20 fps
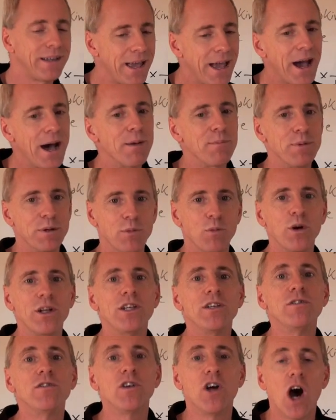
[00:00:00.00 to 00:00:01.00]
Yeah, but
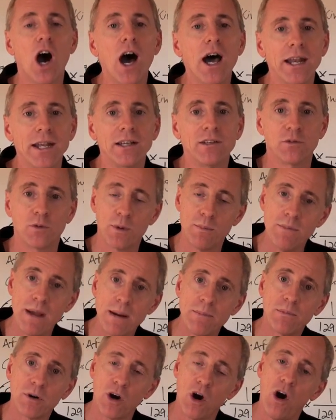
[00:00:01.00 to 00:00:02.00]
what you've got is,
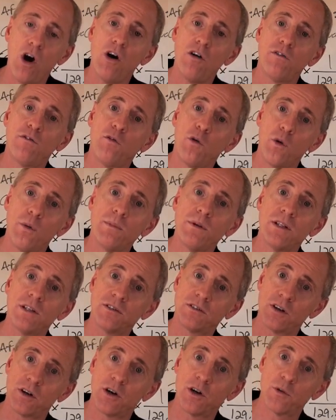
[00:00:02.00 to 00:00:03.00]
remember, all
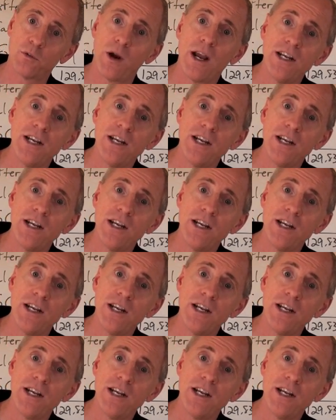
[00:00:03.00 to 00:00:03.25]
formulas are a